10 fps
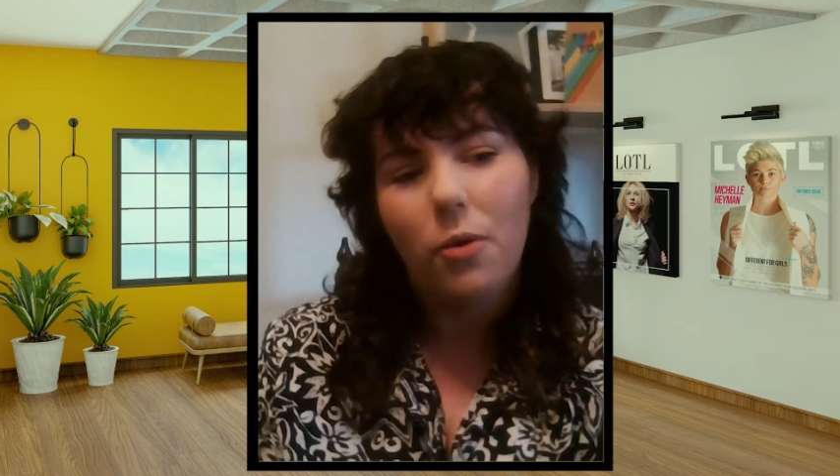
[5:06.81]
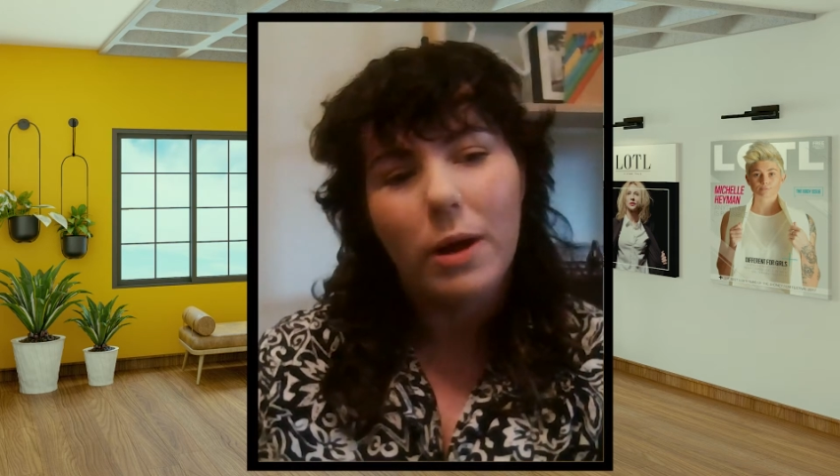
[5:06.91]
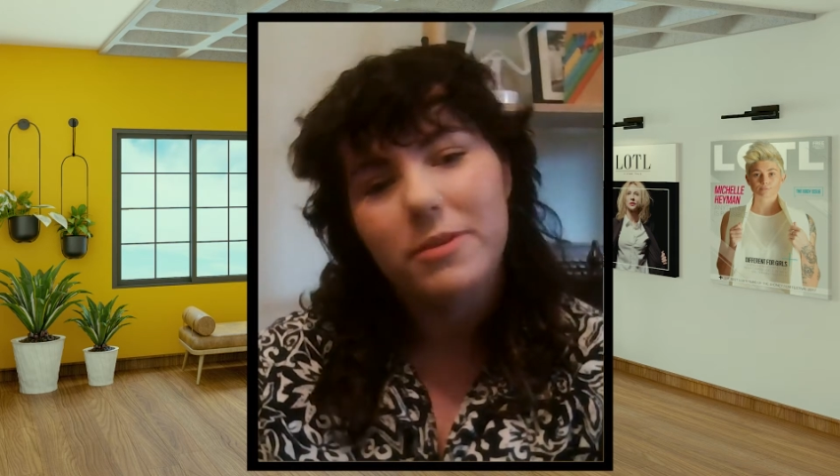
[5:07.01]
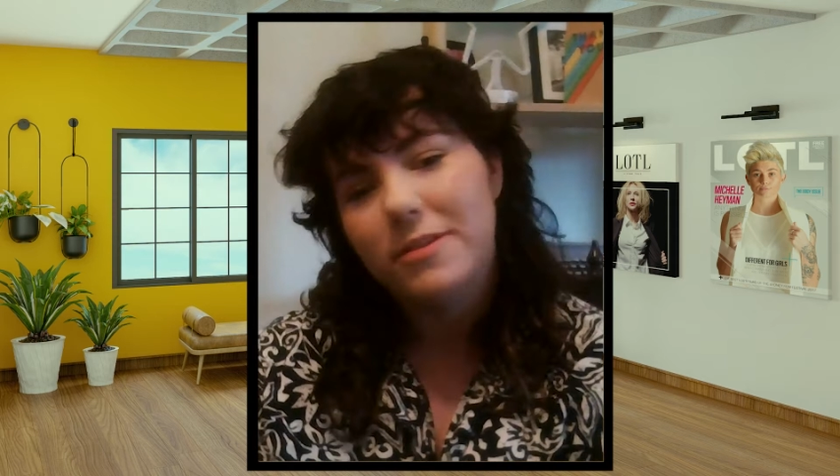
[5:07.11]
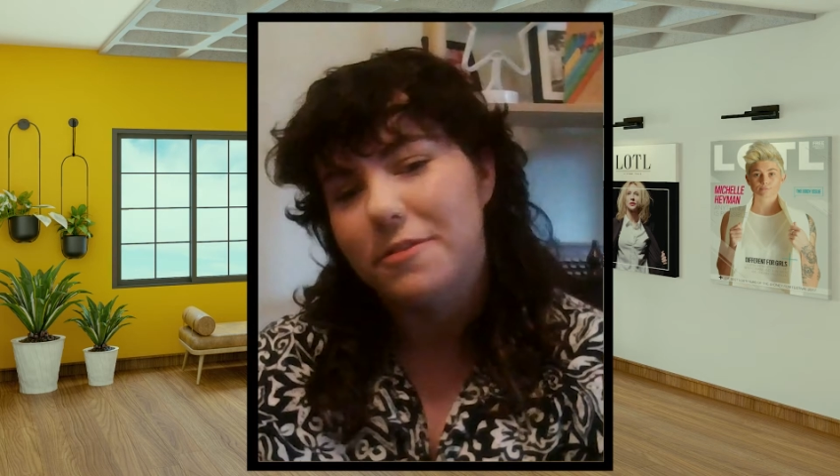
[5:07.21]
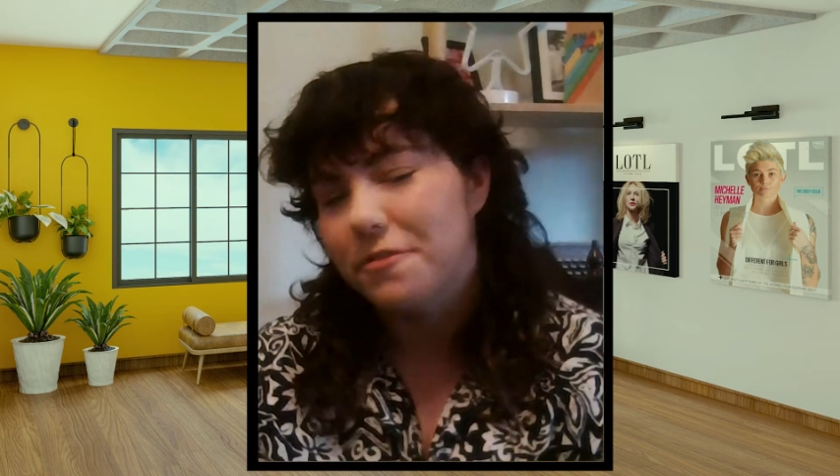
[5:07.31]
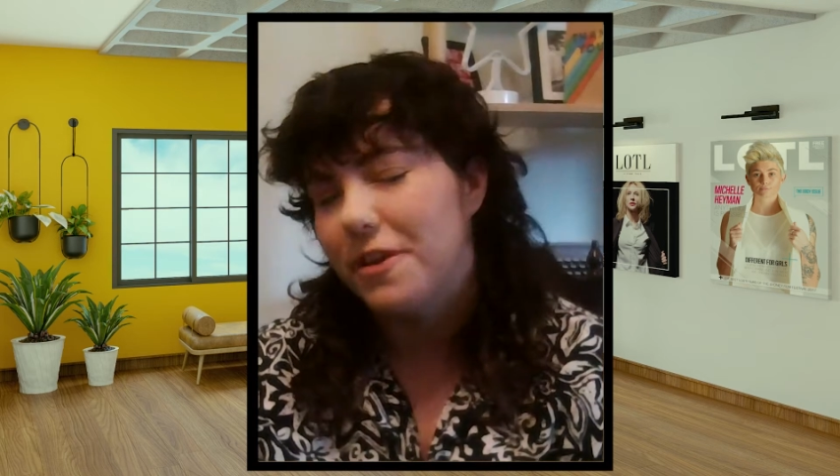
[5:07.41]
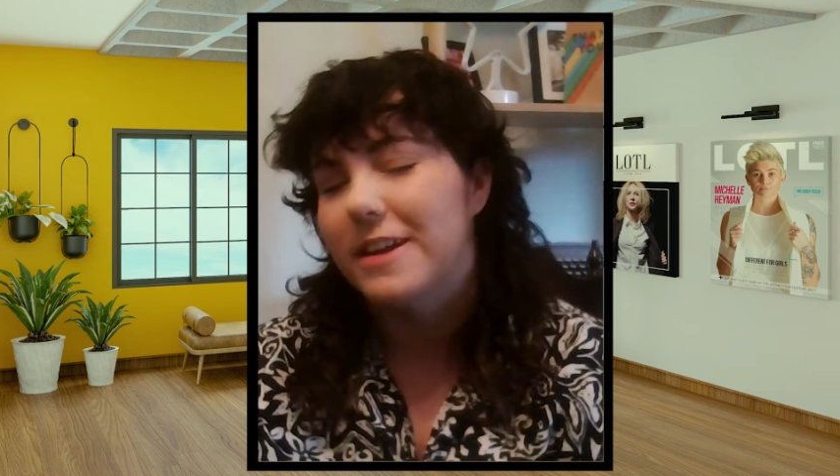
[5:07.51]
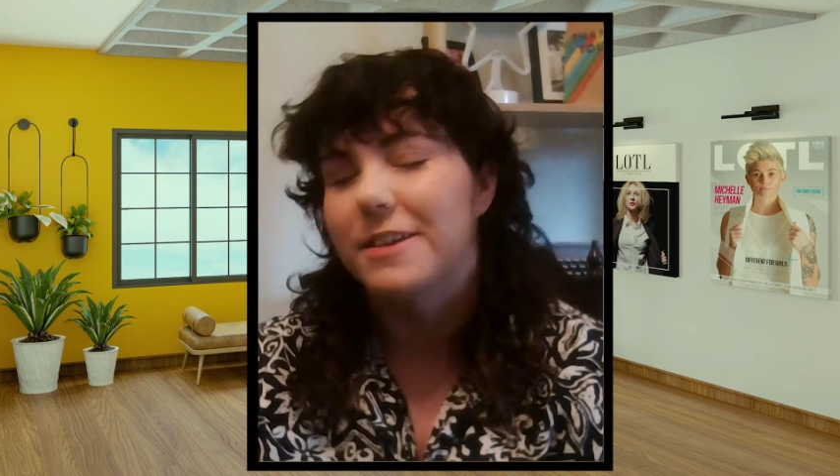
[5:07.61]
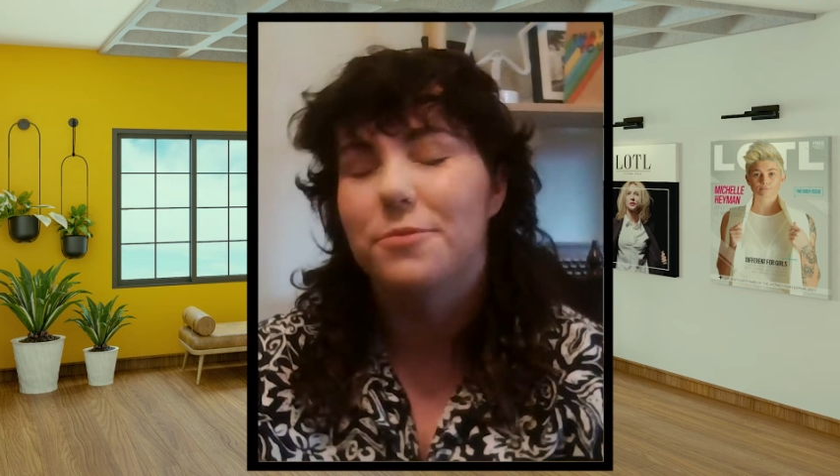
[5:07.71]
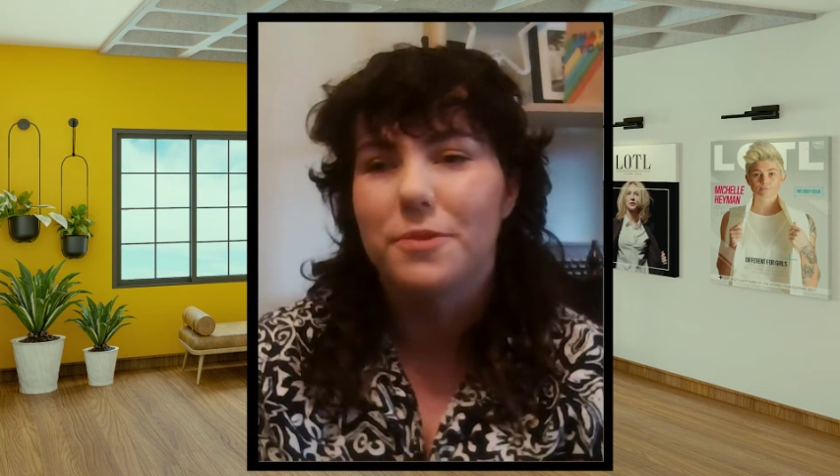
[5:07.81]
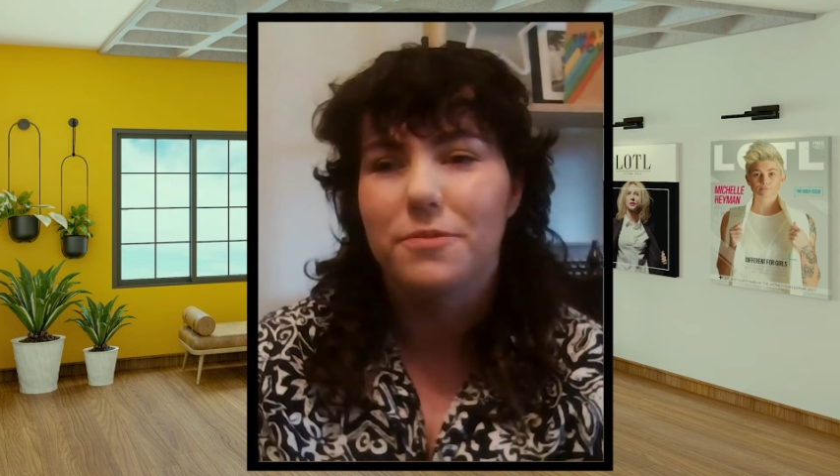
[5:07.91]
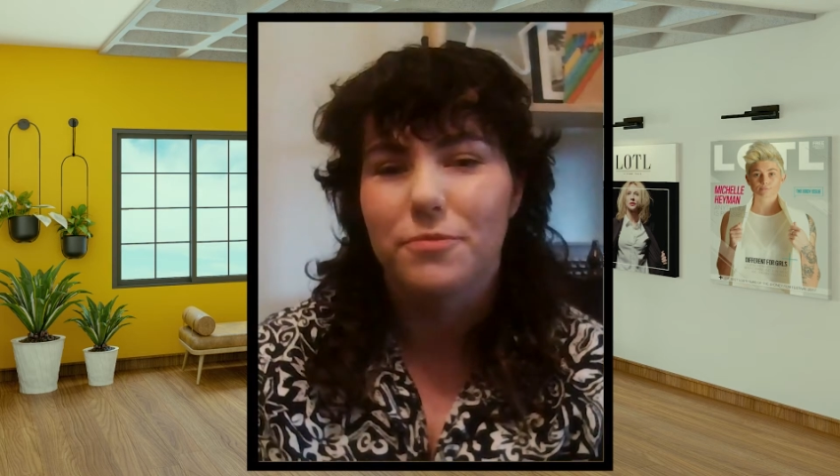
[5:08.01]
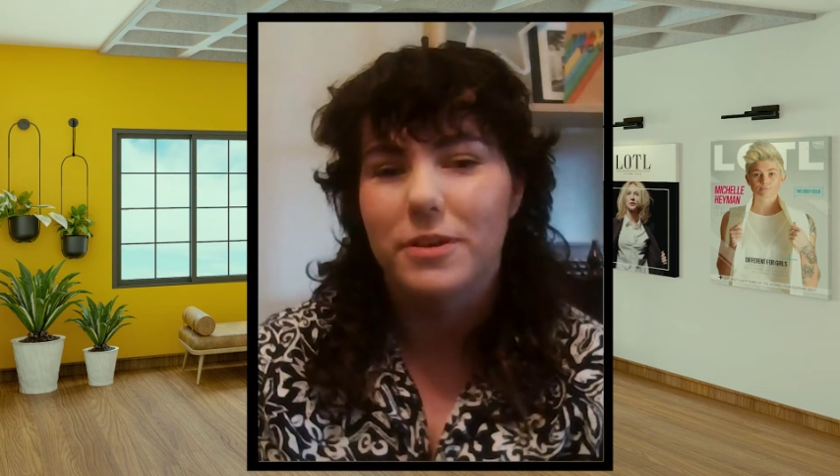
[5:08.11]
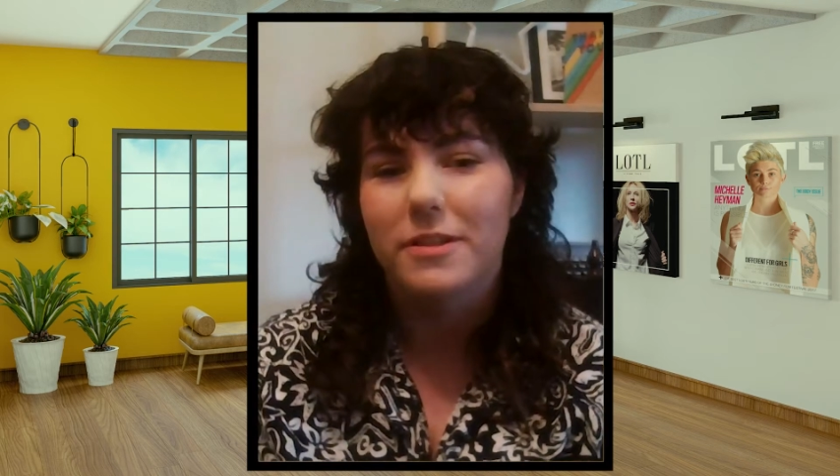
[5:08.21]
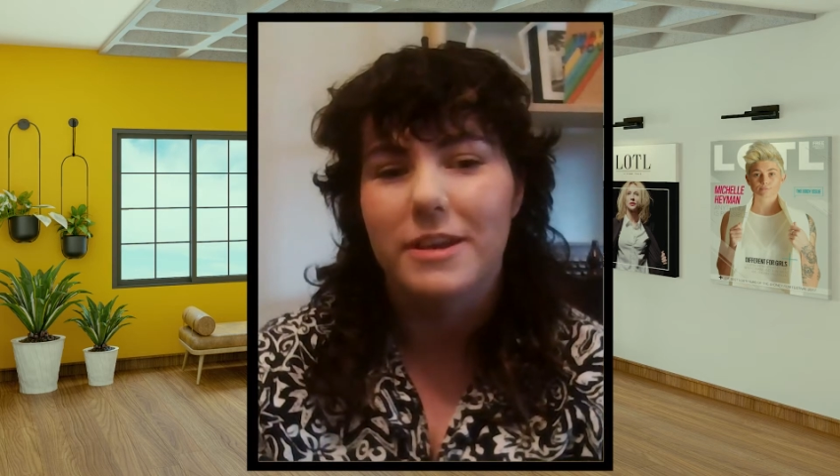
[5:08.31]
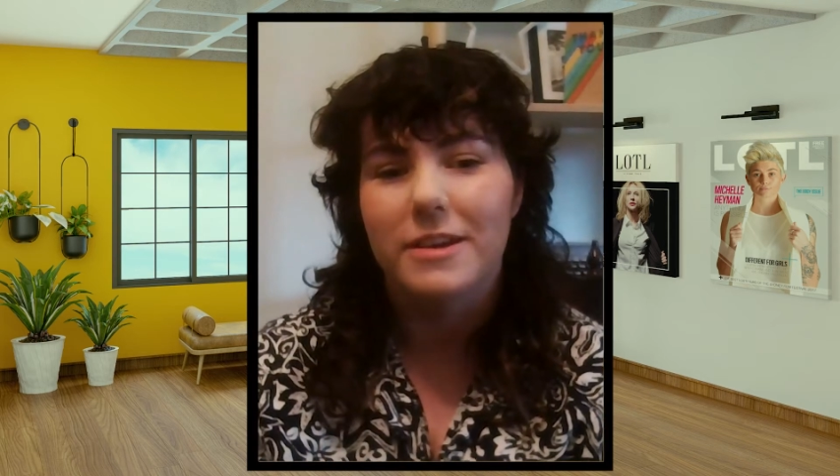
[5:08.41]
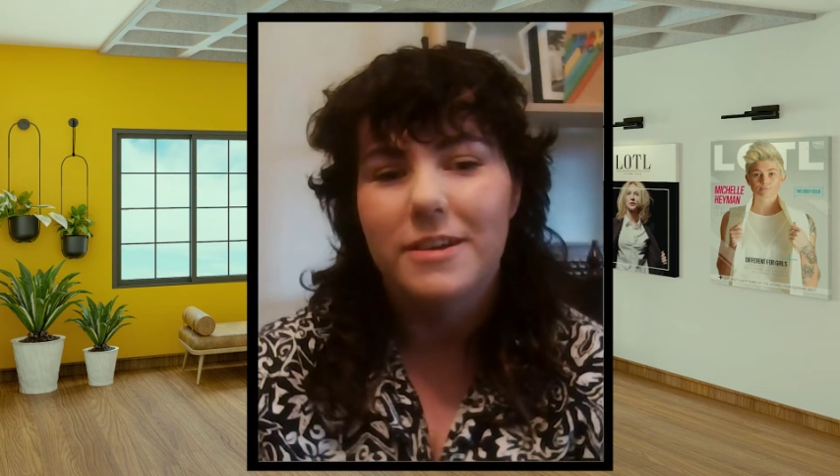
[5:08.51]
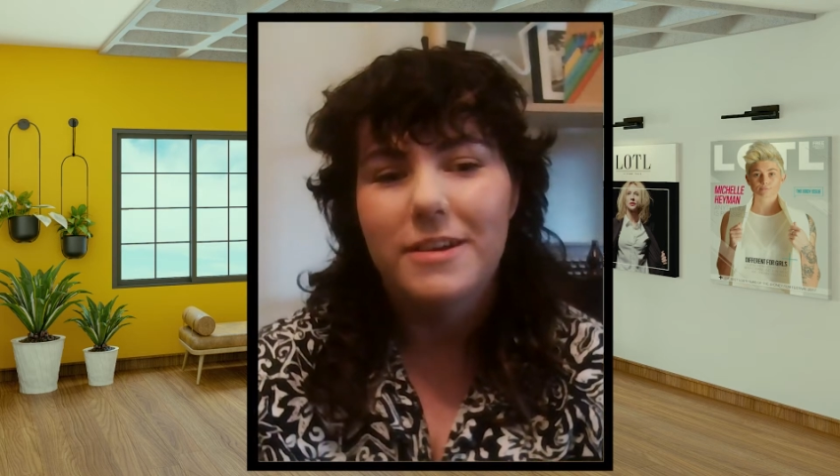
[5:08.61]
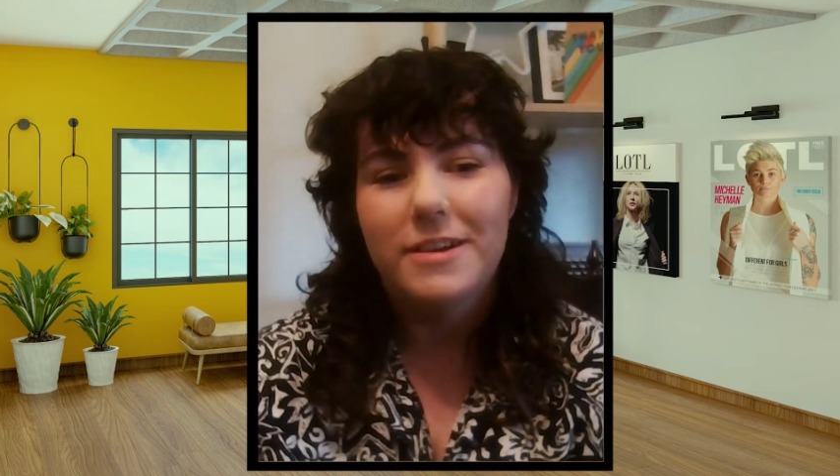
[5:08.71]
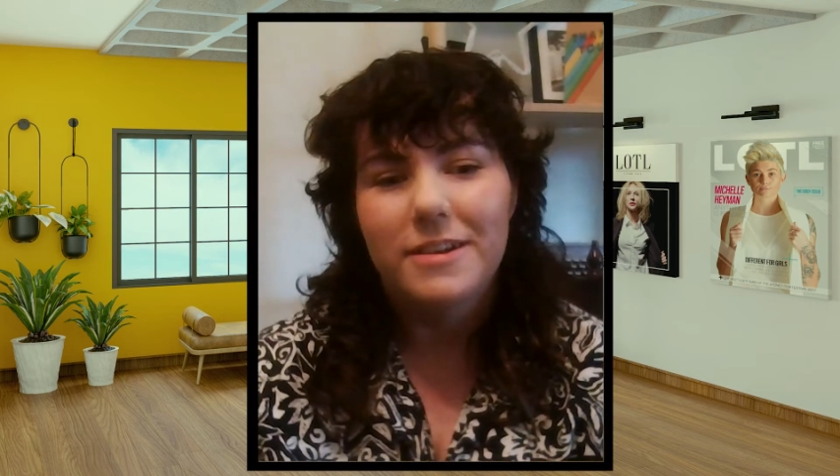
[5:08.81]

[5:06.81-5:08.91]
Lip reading: oh, I'm just a friend, was really